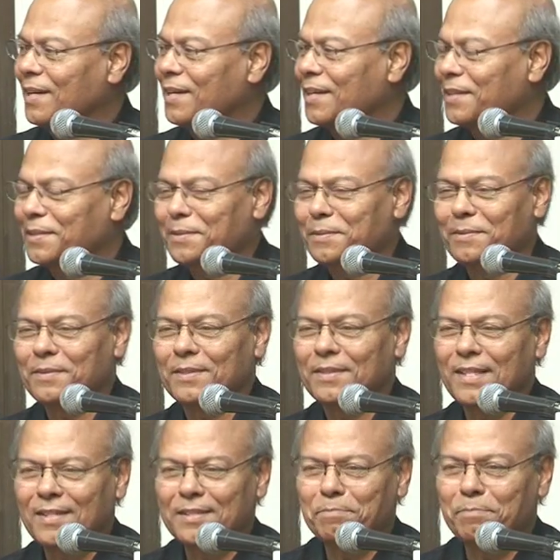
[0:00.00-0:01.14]
Uh,
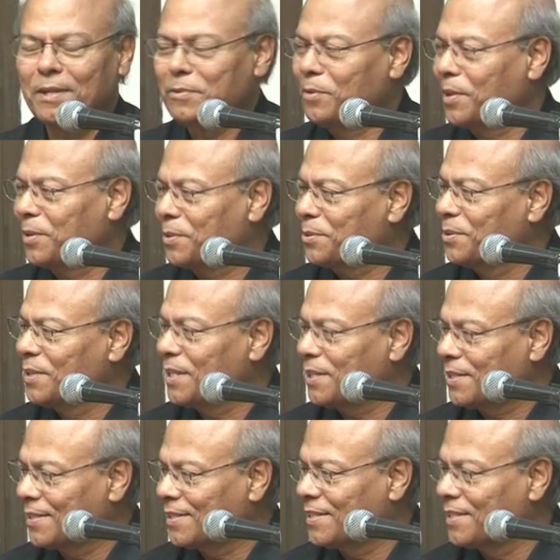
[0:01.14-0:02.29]
he's maybe one or two
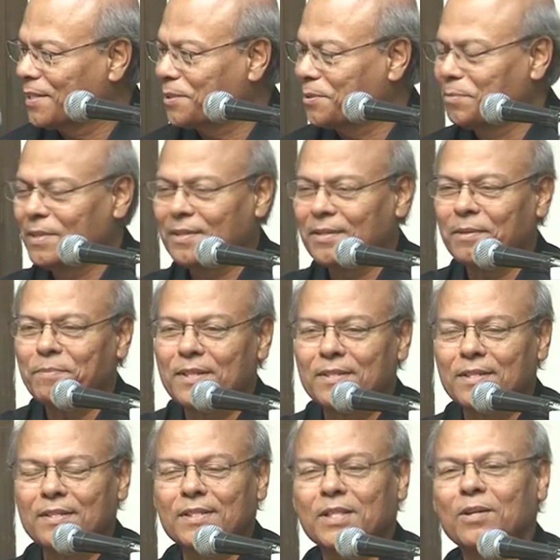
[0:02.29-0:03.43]
years senior to me at
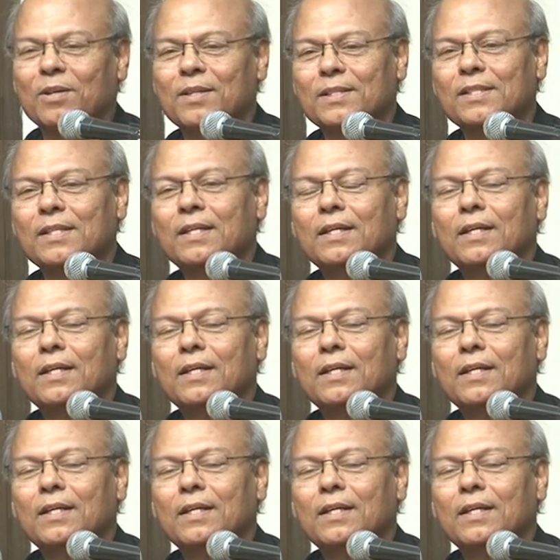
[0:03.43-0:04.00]
Presidency College.